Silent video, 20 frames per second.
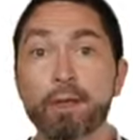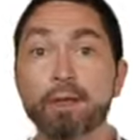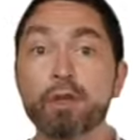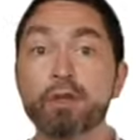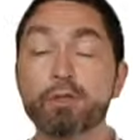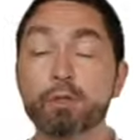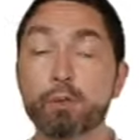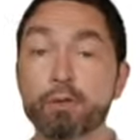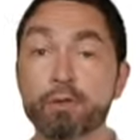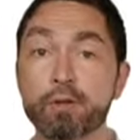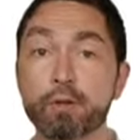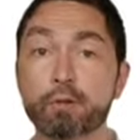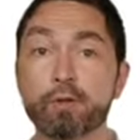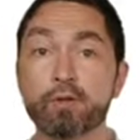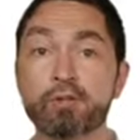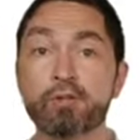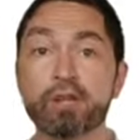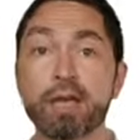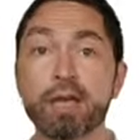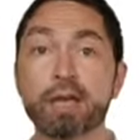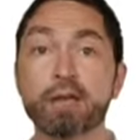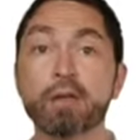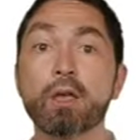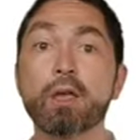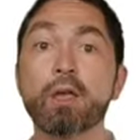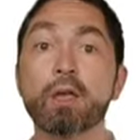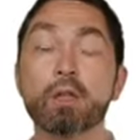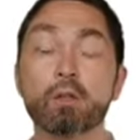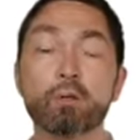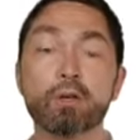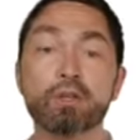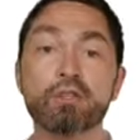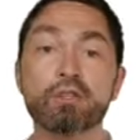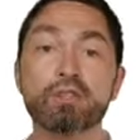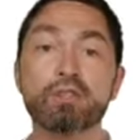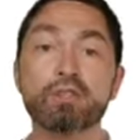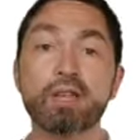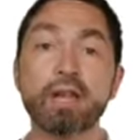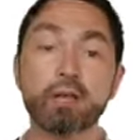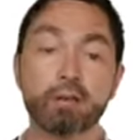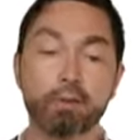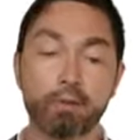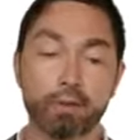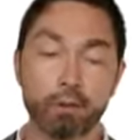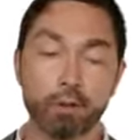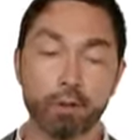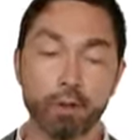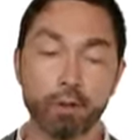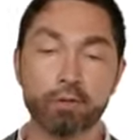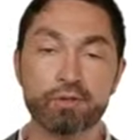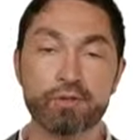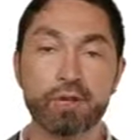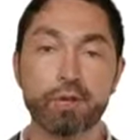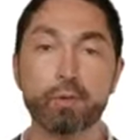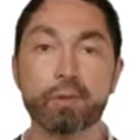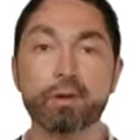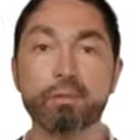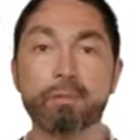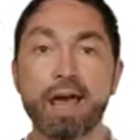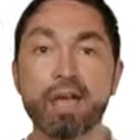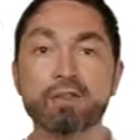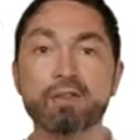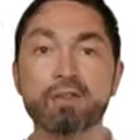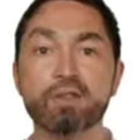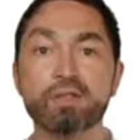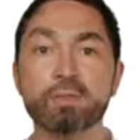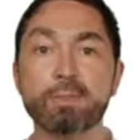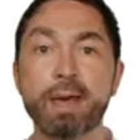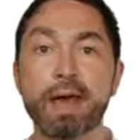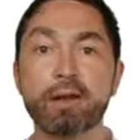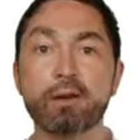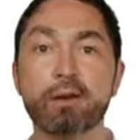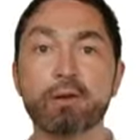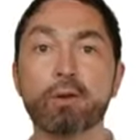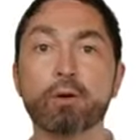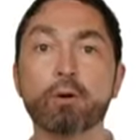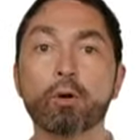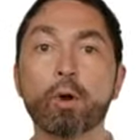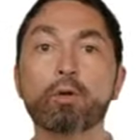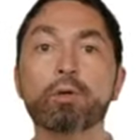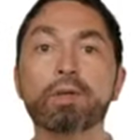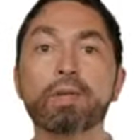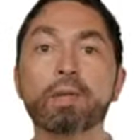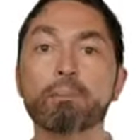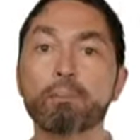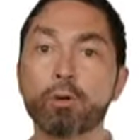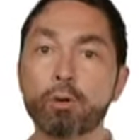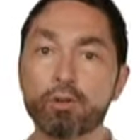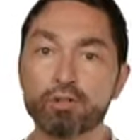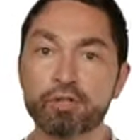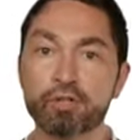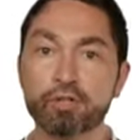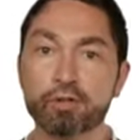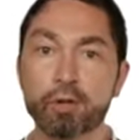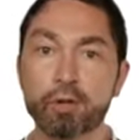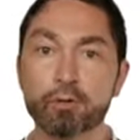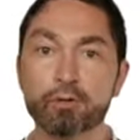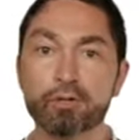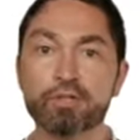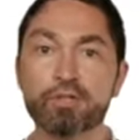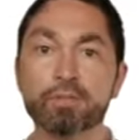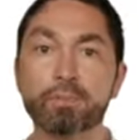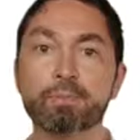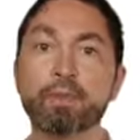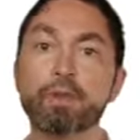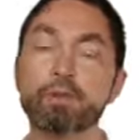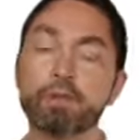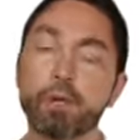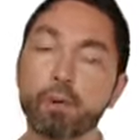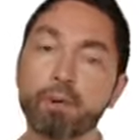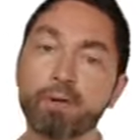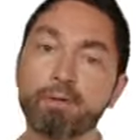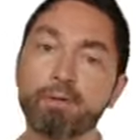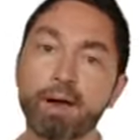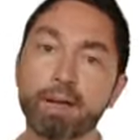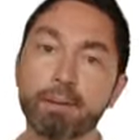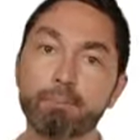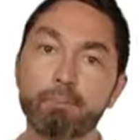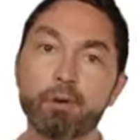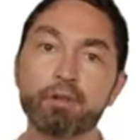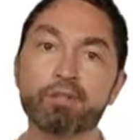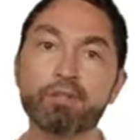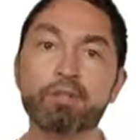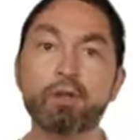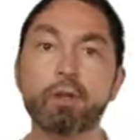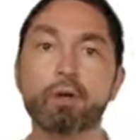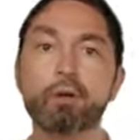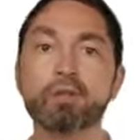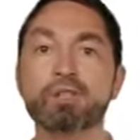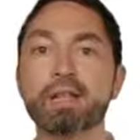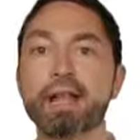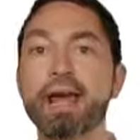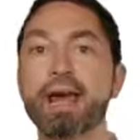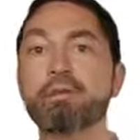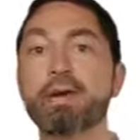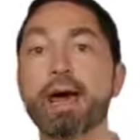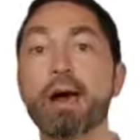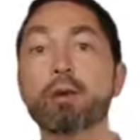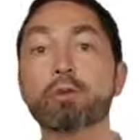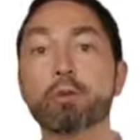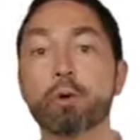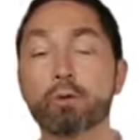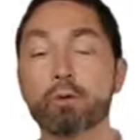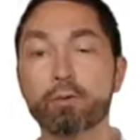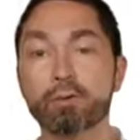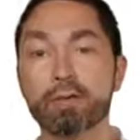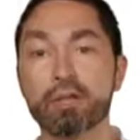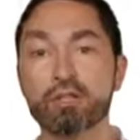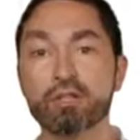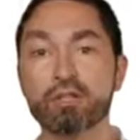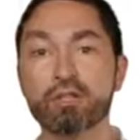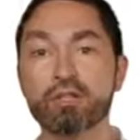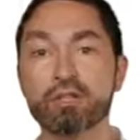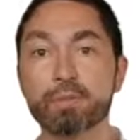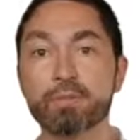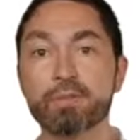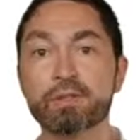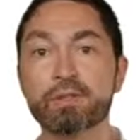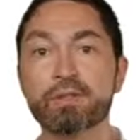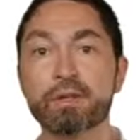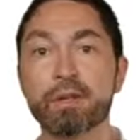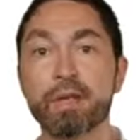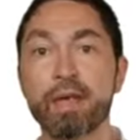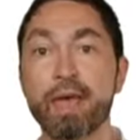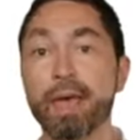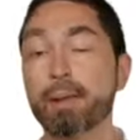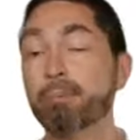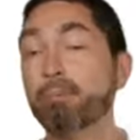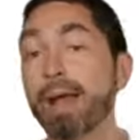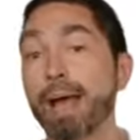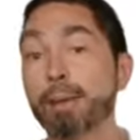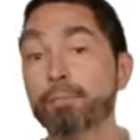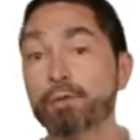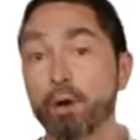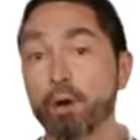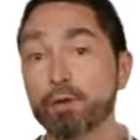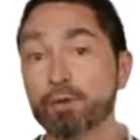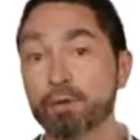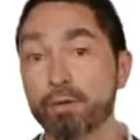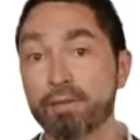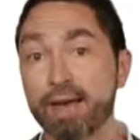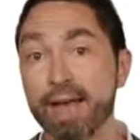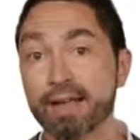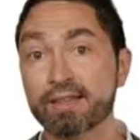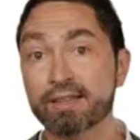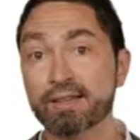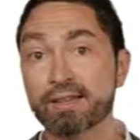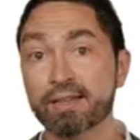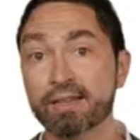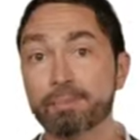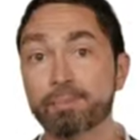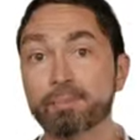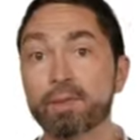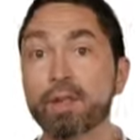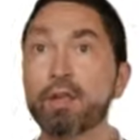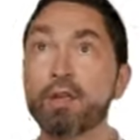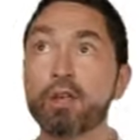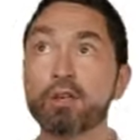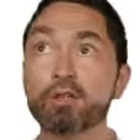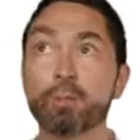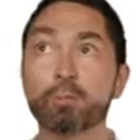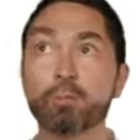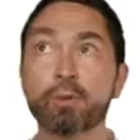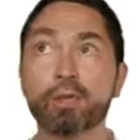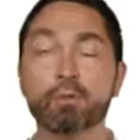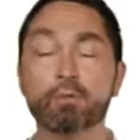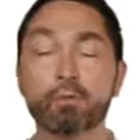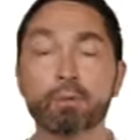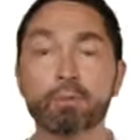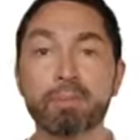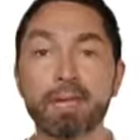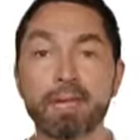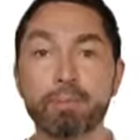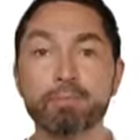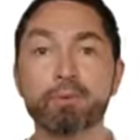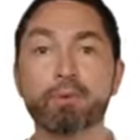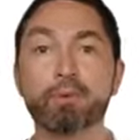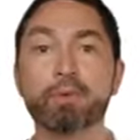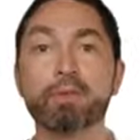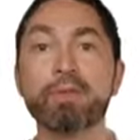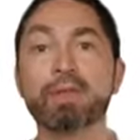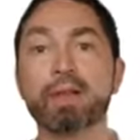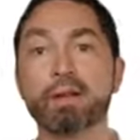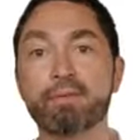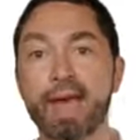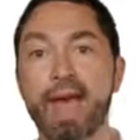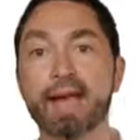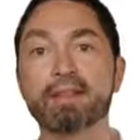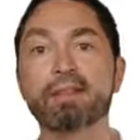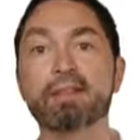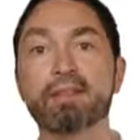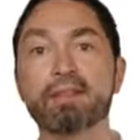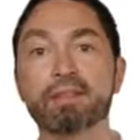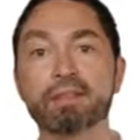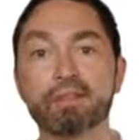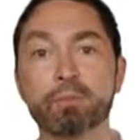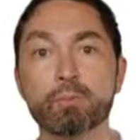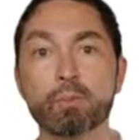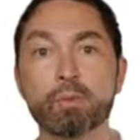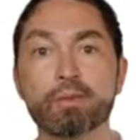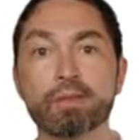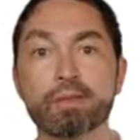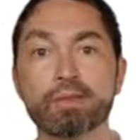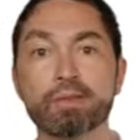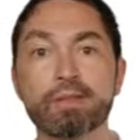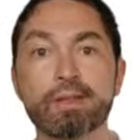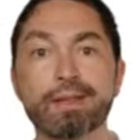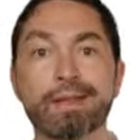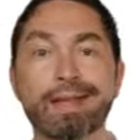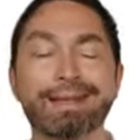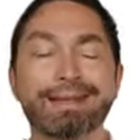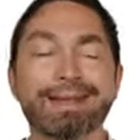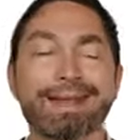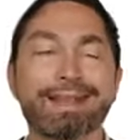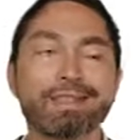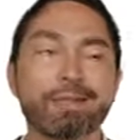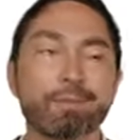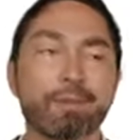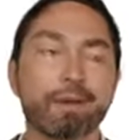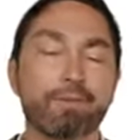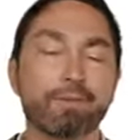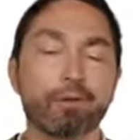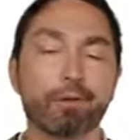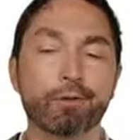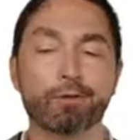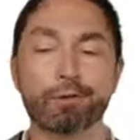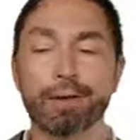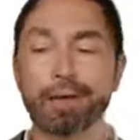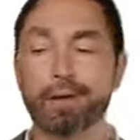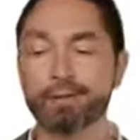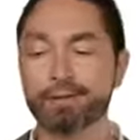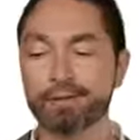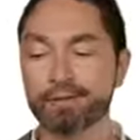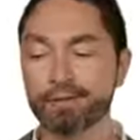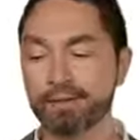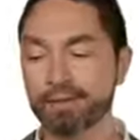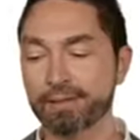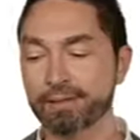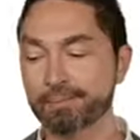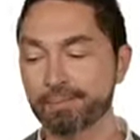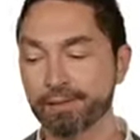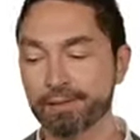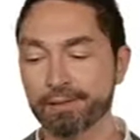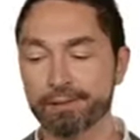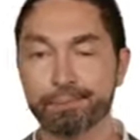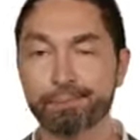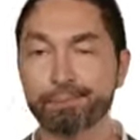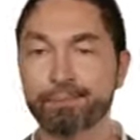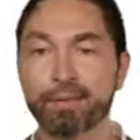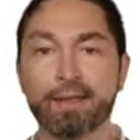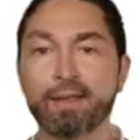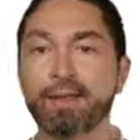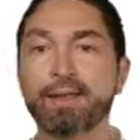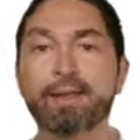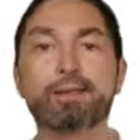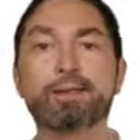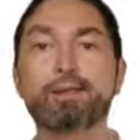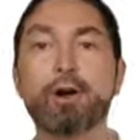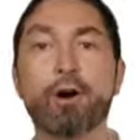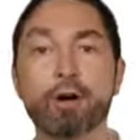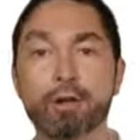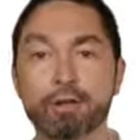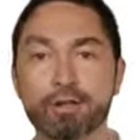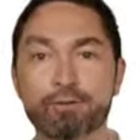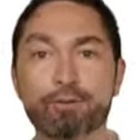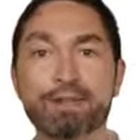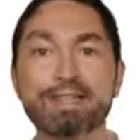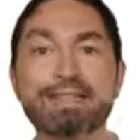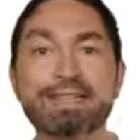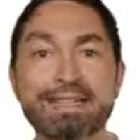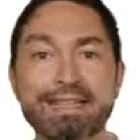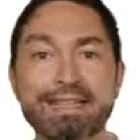So with Neo4j, you can just say the nodes that I want to match in this pattern are only person nodes. So I want to find person nodes that have outgoing relationships and perhaps also have acted in. So I'm looking for people that have acted in some movies, in case you want to filter out, dogs. Rin Tin